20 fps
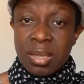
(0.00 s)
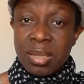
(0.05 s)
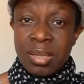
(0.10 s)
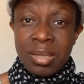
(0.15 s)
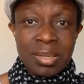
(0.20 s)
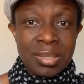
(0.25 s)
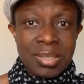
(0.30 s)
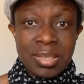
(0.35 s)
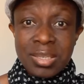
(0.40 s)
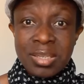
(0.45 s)

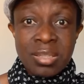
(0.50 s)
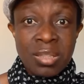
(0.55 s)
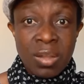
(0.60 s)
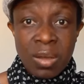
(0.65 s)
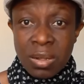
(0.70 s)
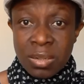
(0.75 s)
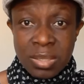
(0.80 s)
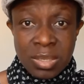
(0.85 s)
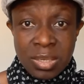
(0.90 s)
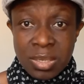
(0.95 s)
it's
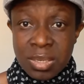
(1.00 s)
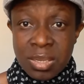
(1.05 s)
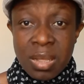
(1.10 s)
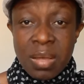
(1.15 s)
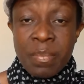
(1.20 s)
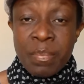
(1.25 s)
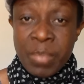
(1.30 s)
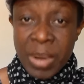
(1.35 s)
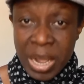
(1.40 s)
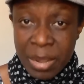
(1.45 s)
not
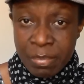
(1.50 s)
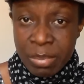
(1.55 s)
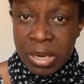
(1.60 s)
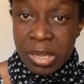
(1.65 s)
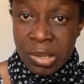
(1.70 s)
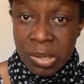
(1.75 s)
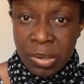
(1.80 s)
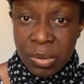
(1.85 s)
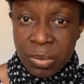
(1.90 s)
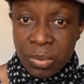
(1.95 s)

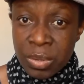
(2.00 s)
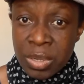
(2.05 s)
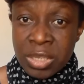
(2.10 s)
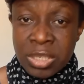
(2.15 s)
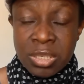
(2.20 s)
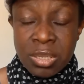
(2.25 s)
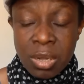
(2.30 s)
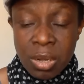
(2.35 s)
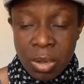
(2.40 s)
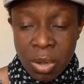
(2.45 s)
biblical.
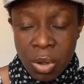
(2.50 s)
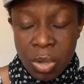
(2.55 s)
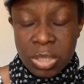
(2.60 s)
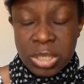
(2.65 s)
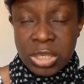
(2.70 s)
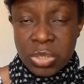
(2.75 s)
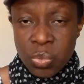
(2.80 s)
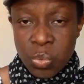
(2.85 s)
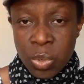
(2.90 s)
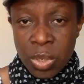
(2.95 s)
It's not
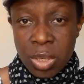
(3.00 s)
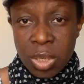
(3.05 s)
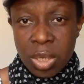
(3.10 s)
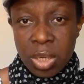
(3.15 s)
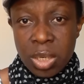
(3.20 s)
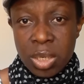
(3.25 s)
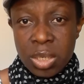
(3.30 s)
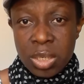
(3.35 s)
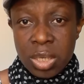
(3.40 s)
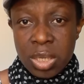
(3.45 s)
God's
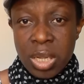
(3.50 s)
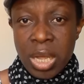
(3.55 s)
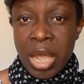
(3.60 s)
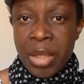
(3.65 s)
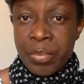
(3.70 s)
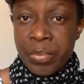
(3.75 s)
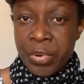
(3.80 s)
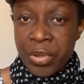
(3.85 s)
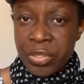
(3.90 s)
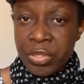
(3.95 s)
will. I
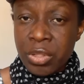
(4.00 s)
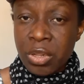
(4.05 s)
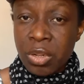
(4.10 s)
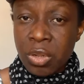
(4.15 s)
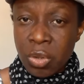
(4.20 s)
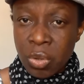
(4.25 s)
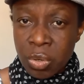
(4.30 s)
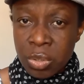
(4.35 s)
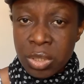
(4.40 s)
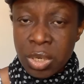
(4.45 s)
pray the
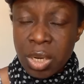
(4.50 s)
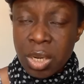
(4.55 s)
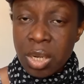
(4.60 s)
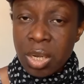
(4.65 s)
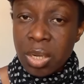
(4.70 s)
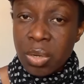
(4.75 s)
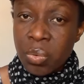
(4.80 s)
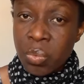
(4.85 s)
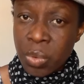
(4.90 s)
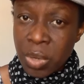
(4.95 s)
Lord
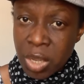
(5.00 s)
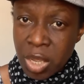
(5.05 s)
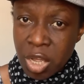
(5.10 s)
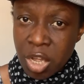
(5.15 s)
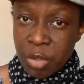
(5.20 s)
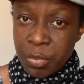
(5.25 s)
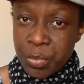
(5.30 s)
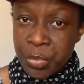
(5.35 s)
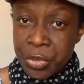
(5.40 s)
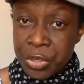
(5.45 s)
will
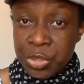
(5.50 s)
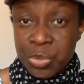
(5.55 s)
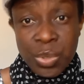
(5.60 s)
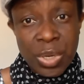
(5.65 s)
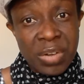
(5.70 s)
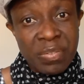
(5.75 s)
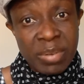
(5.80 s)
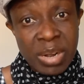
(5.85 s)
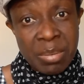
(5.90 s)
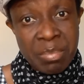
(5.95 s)
help us.
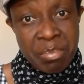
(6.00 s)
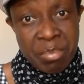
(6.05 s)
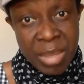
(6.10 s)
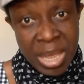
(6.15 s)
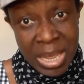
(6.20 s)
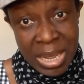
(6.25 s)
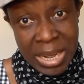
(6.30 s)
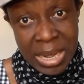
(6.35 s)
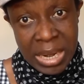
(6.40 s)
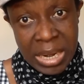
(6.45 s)
What about
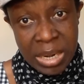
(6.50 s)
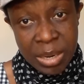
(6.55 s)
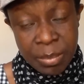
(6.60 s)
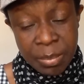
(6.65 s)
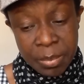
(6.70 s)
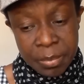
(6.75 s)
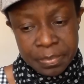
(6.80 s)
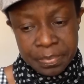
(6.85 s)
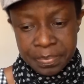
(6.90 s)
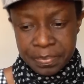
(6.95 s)

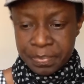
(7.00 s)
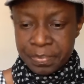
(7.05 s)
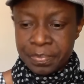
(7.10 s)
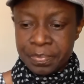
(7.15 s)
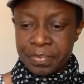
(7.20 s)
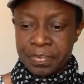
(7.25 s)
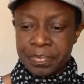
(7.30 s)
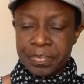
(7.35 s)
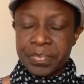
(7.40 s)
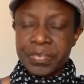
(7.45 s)
makeup?
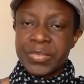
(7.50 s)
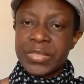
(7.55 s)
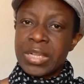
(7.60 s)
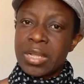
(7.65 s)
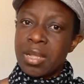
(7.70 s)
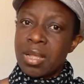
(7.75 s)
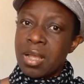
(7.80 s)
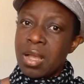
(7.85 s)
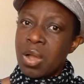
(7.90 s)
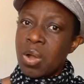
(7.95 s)
Hmm.
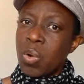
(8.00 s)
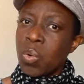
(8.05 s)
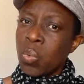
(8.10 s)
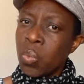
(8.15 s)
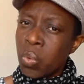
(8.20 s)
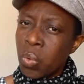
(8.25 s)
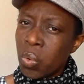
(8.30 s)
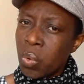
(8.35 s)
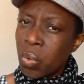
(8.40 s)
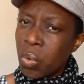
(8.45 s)

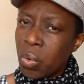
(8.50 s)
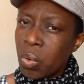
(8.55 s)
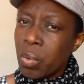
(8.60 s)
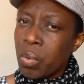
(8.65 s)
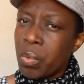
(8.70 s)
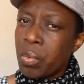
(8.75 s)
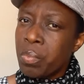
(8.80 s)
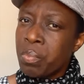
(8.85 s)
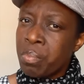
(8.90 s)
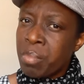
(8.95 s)

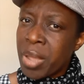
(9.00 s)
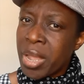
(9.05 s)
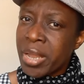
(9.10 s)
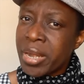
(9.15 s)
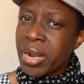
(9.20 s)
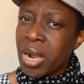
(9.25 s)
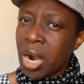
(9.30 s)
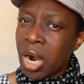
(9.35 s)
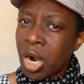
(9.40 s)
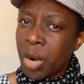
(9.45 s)
Who
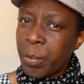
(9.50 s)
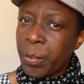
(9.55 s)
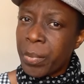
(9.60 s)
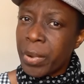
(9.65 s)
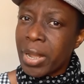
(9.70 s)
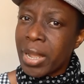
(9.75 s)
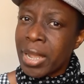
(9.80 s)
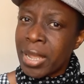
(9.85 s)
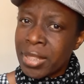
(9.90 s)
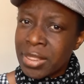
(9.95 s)
made
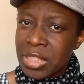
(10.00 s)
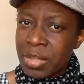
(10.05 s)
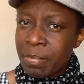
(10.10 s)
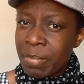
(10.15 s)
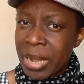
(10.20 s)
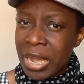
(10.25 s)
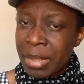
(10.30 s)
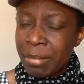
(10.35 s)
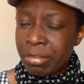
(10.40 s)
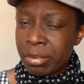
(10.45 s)
up in the
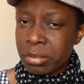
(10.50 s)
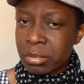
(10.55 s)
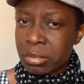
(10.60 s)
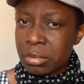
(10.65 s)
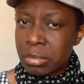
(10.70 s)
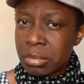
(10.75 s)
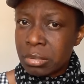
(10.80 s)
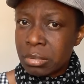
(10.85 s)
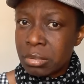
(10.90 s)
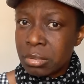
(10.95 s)

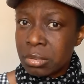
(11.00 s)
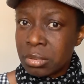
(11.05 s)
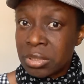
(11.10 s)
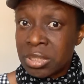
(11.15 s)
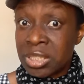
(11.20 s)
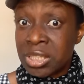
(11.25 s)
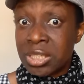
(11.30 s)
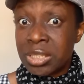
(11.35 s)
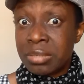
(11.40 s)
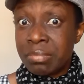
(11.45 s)
Bible?
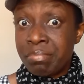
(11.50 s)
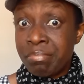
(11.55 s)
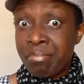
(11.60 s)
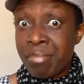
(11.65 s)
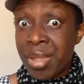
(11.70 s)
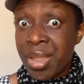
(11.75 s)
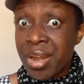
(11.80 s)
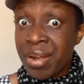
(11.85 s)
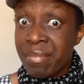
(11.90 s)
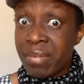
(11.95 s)
Did
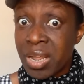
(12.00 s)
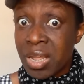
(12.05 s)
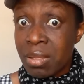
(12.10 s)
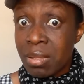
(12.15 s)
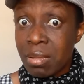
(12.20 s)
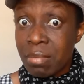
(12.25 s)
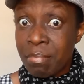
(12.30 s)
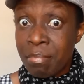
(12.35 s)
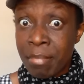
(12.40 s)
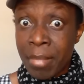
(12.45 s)

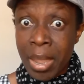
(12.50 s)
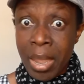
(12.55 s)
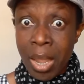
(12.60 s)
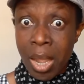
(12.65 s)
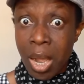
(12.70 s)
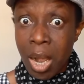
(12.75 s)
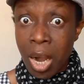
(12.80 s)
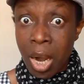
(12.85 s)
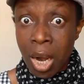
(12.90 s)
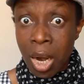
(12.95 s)
Mary
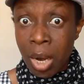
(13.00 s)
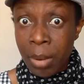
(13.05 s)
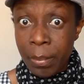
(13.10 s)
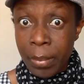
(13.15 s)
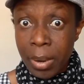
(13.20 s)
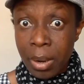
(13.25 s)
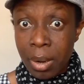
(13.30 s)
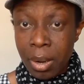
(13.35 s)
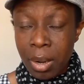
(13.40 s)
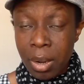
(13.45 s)
make
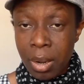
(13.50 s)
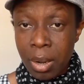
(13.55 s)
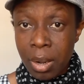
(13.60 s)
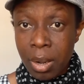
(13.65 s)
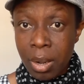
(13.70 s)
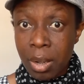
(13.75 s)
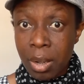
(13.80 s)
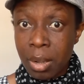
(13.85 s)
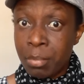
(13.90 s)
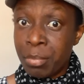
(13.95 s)
up?
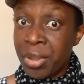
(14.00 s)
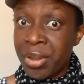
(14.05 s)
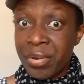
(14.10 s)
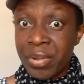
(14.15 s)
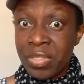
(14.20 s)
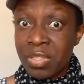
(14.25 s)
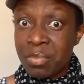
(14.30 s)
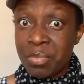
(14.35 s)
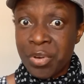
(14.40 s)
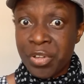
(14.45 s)
Mary,
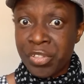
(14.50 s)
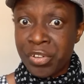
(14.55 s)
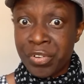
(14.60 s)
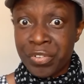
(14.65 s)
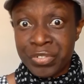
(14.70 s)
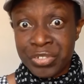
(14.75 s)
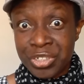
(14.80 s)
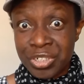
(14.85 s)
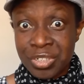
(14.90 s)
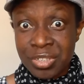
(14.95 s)
the mother
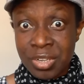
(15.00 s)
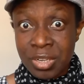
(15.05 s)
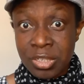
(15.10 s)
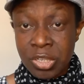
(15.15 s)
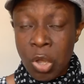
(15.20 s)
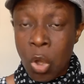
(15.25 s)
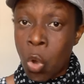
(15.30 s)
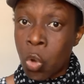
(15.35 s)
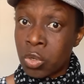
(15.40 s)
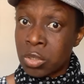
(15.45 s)
of
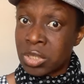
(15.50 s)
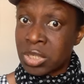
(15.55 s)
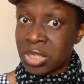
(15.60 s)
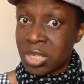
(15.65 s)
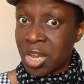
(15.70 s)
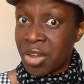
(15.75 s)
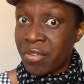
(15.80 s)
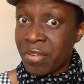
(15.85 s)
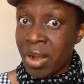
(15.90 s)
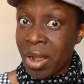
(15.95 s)
Jesus, or
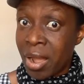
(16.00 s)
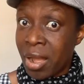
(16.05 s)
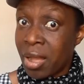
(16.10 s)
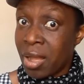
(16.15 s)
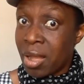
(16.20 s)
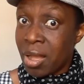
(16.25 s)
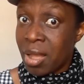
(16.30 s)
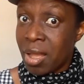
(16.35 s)
Sarah,